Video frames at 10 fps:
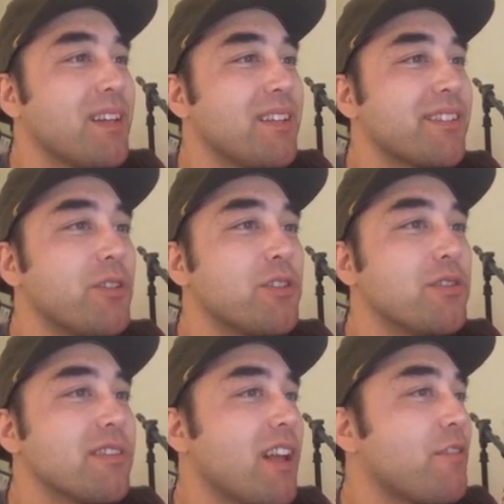Stone
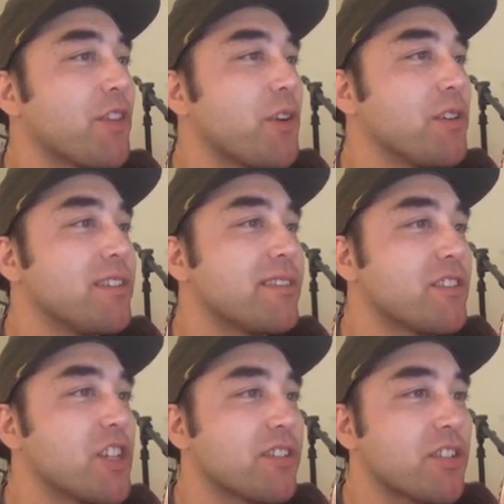tools allow for the earliest
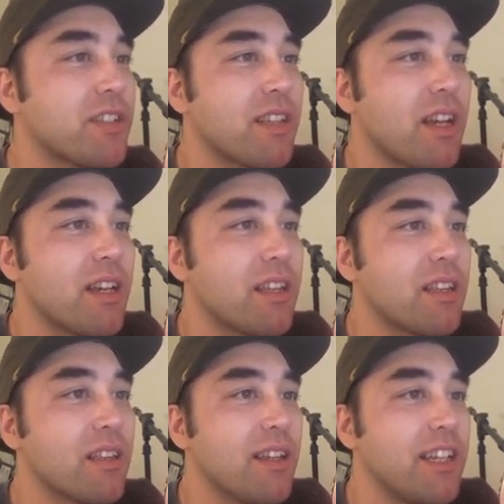suggestion that
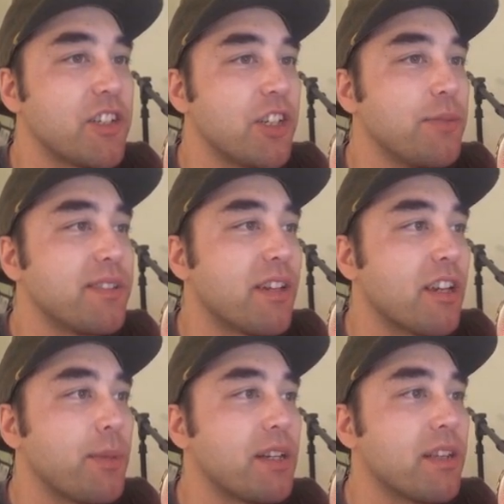the ancient humans
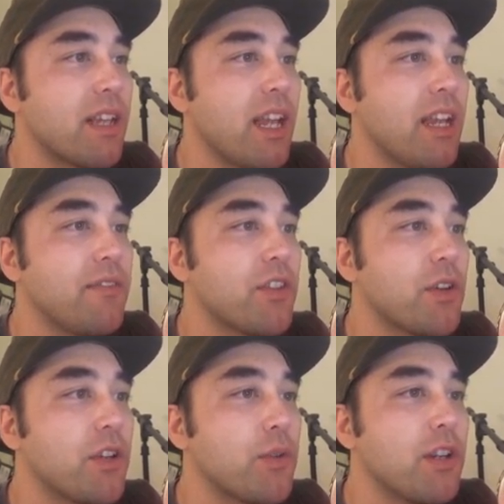occupied the cave
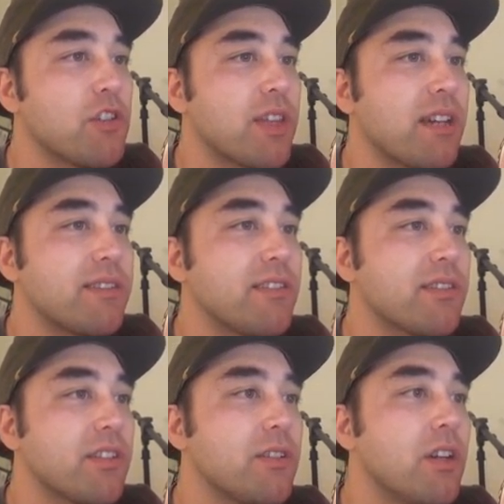300,000 years
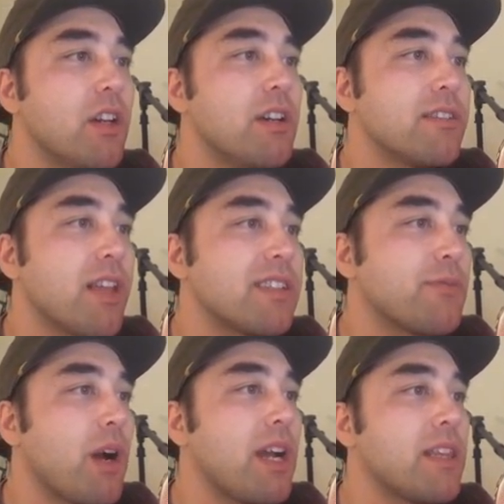ago. So that's
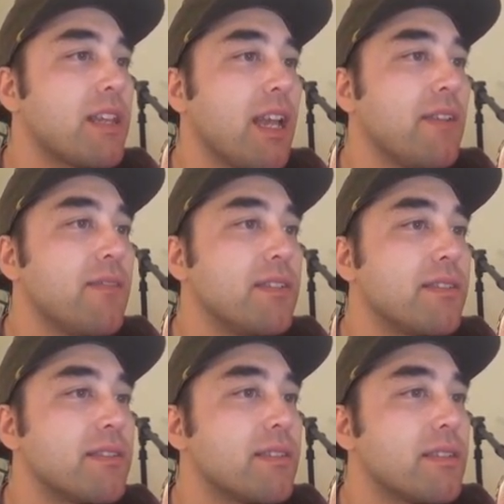why the cave
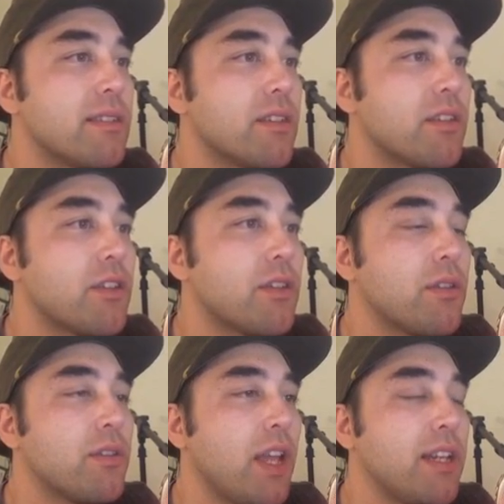is
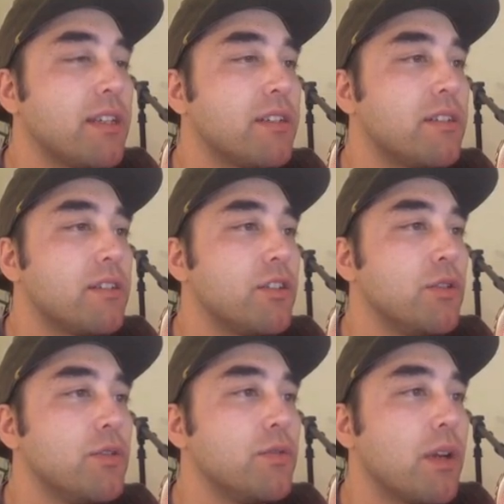dated
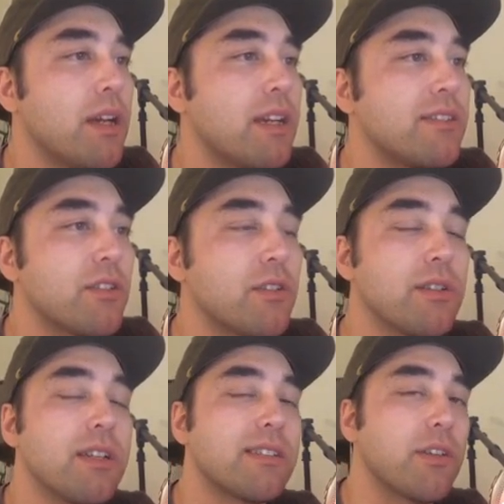to as
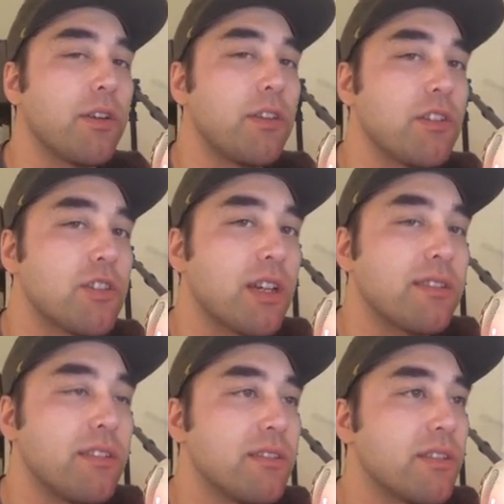early as
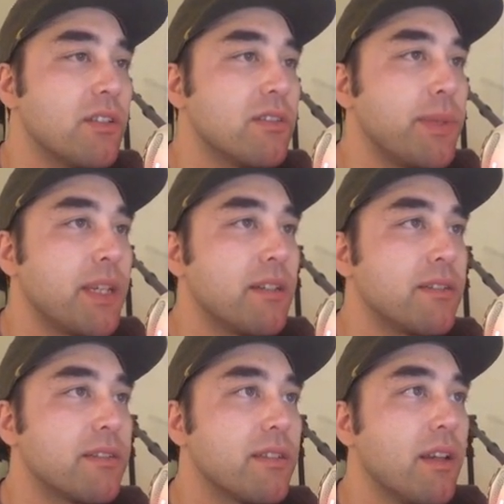300,000 years ago, is
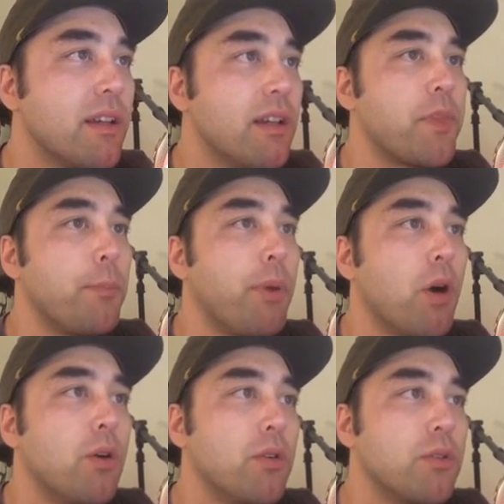because
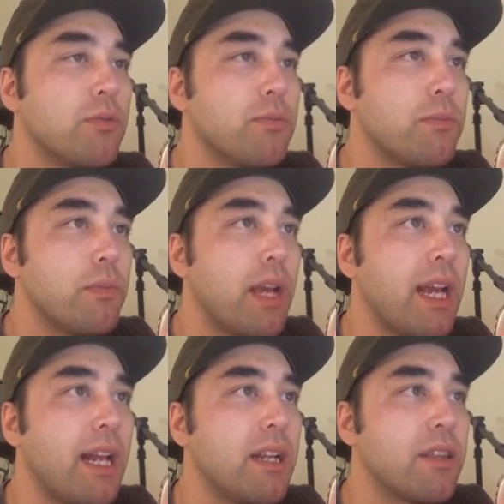um, the
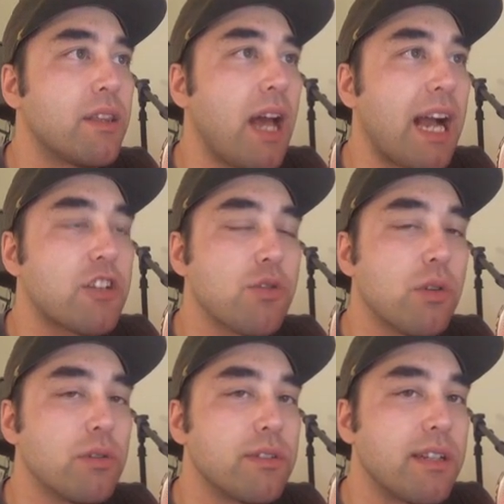bone
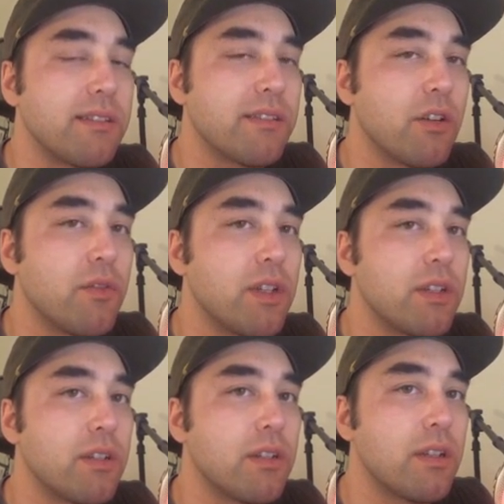and the actual
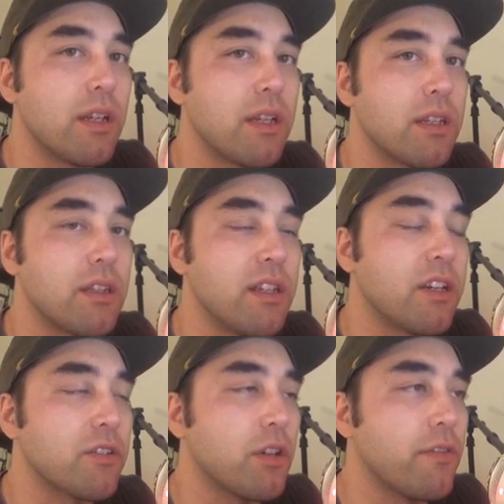Denisovan
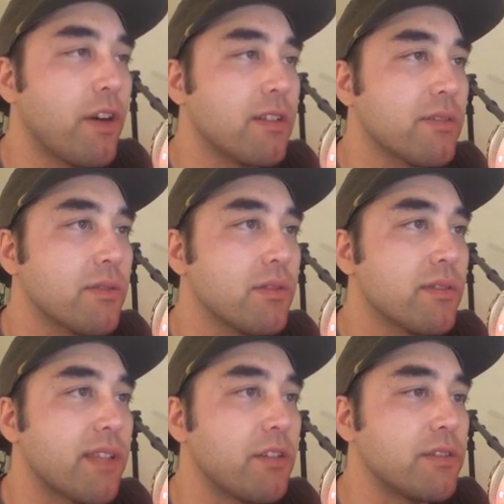and Neanderthal
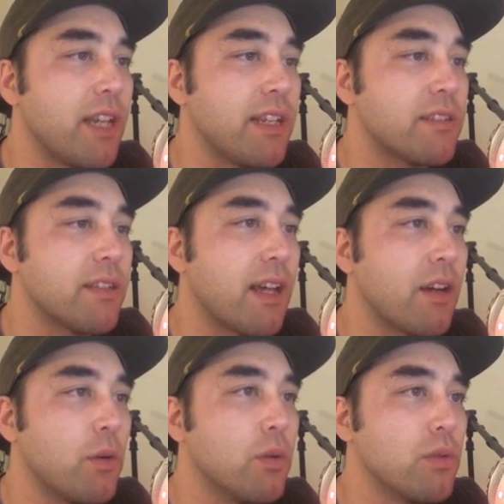fossils, they don't
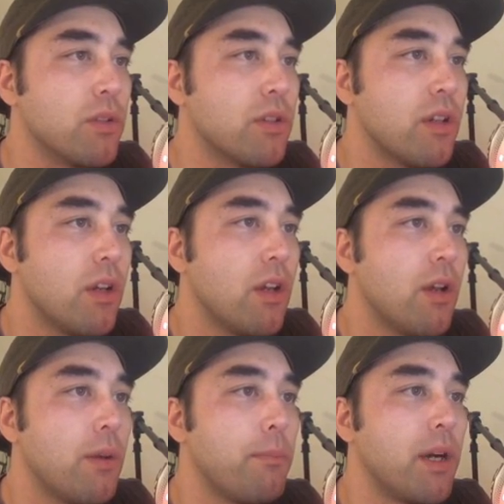date to that
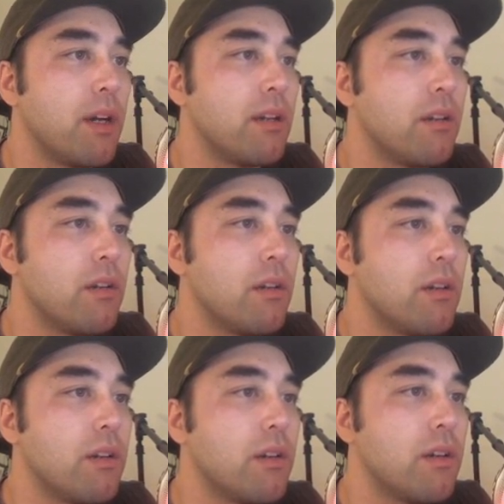old.
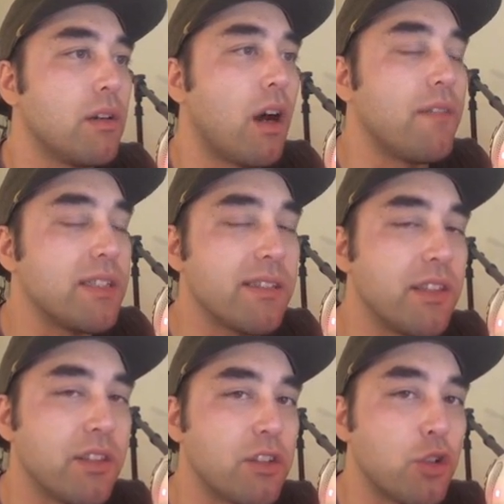But
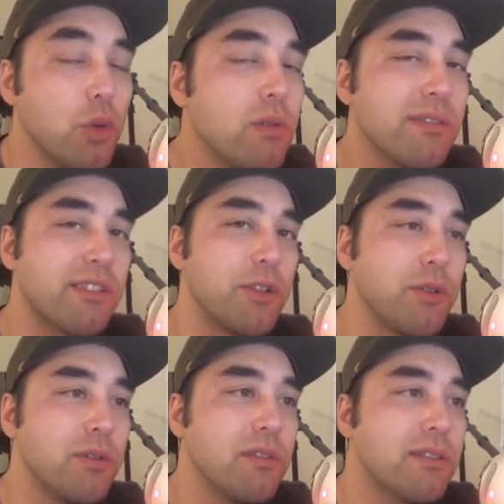obviously the
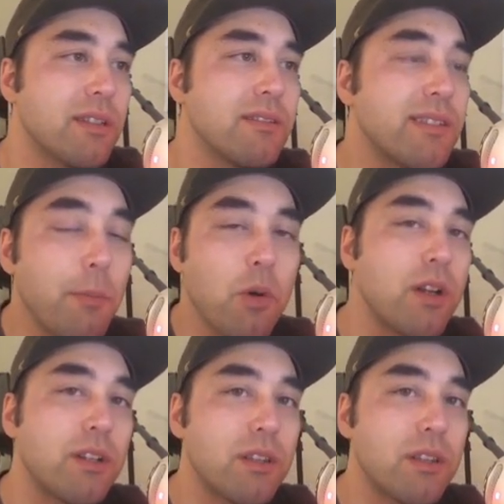tools do. So